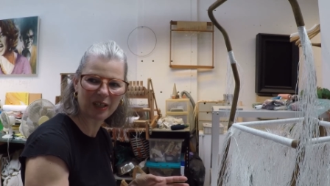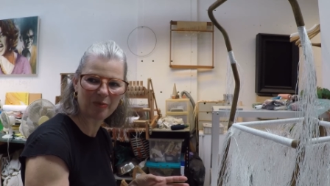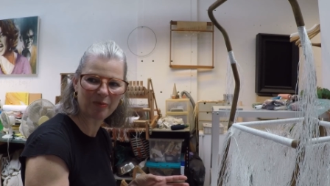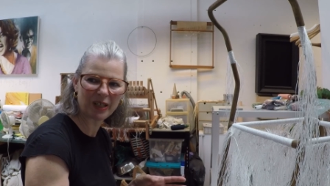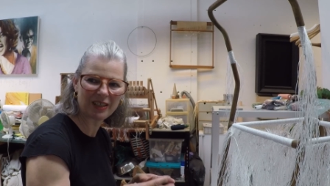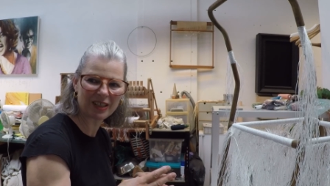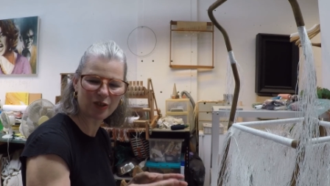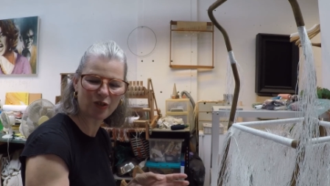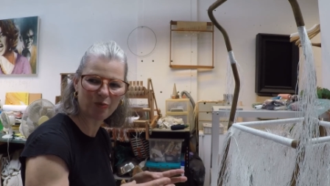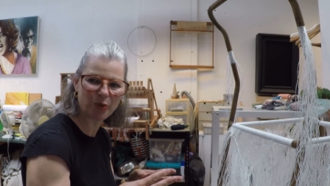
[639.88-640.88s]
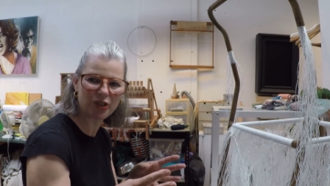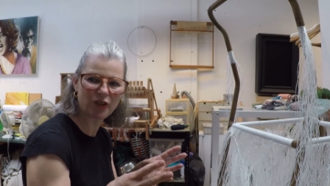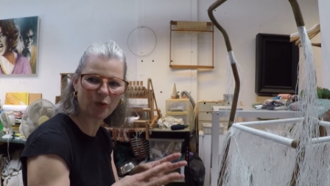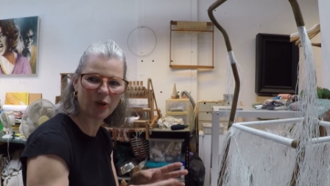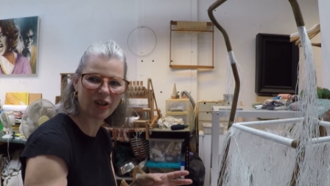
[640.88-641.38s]
made a sort of body
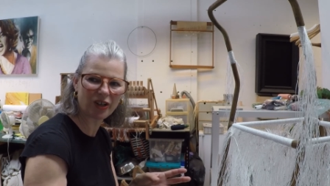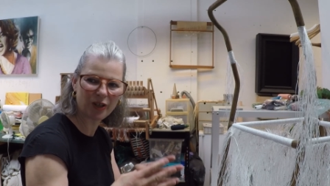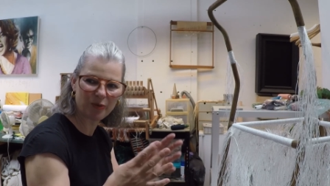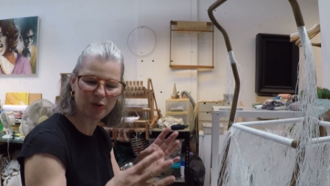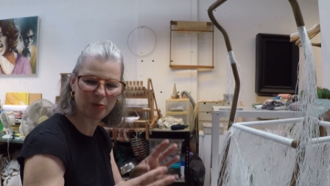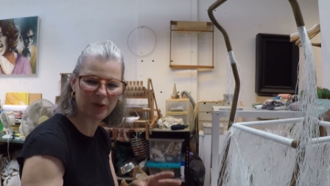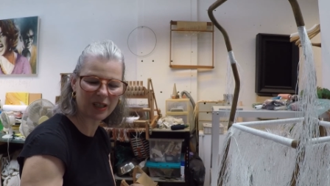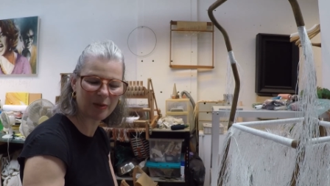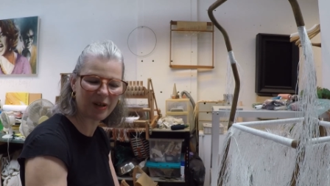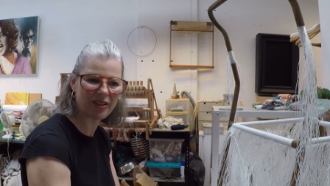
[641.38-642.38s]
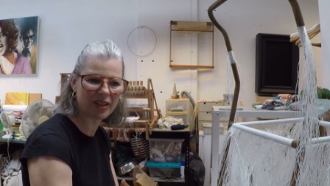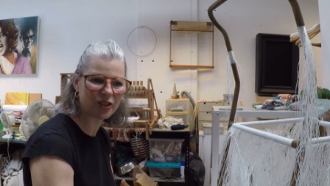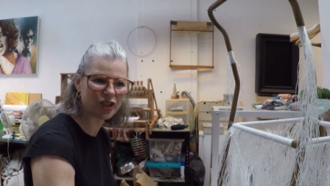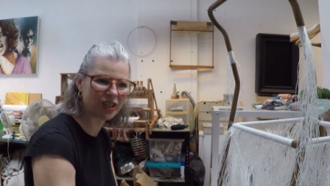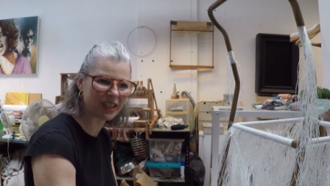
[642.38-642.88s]
of work that was all about that
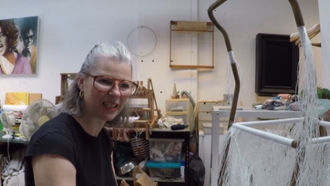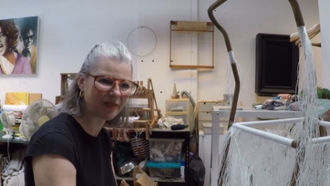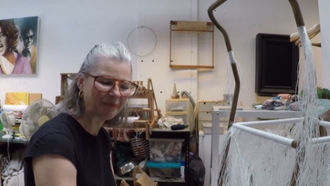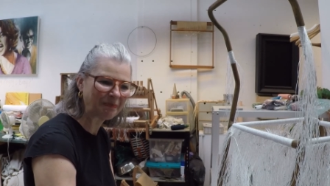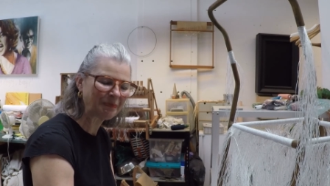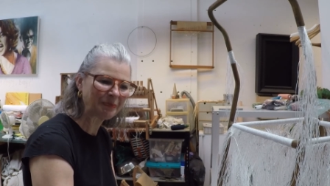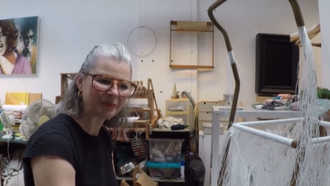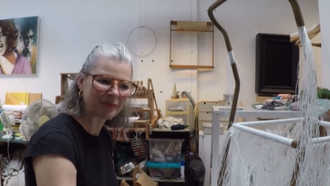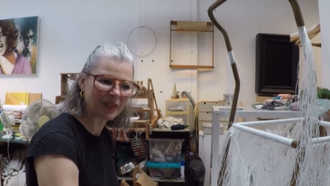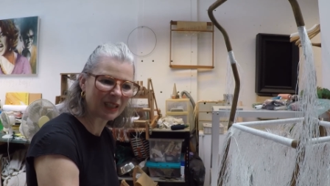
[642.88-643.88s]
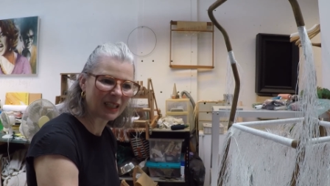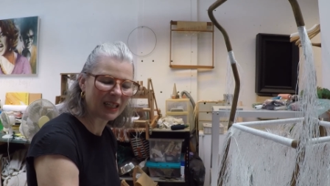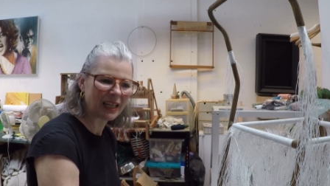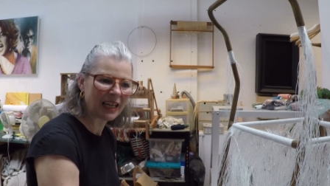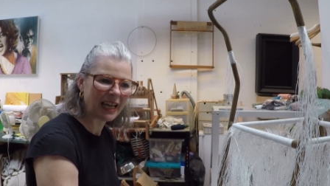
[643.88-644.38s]
journey.
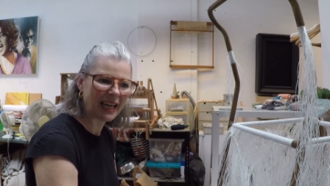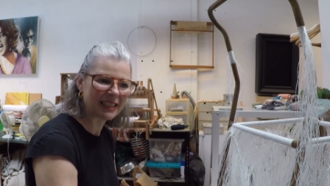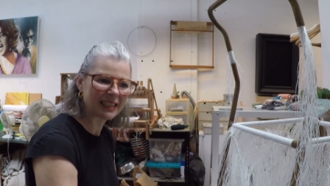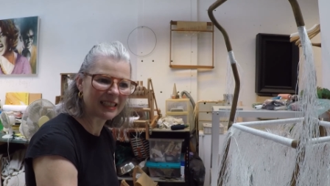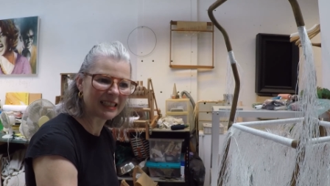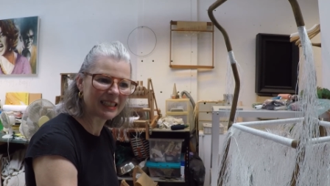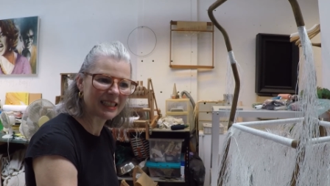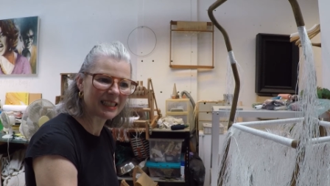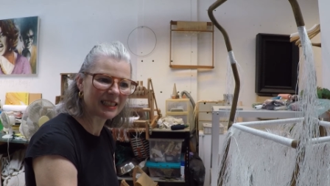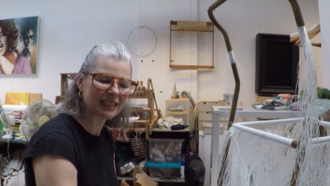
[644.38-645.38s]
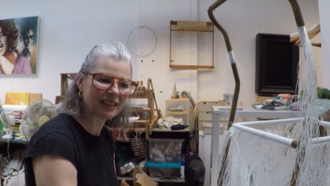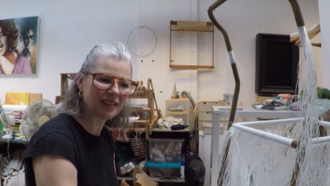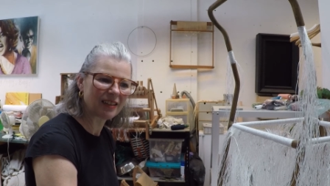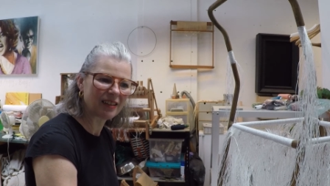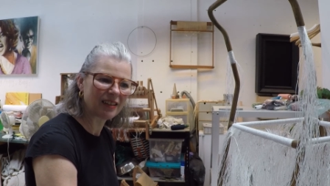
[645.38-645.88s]
And
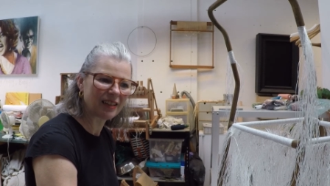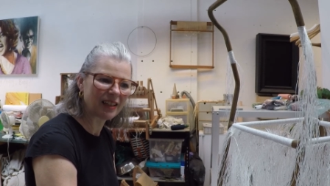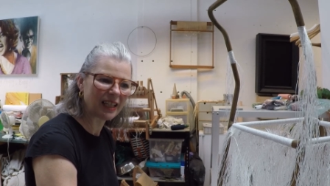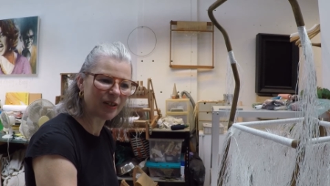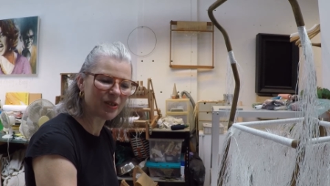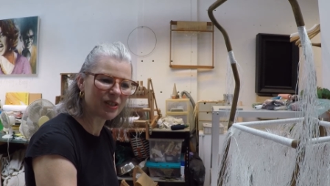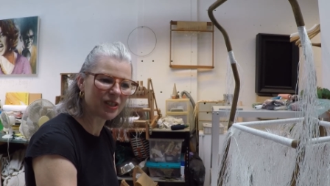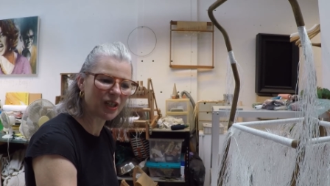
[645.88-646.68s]
it was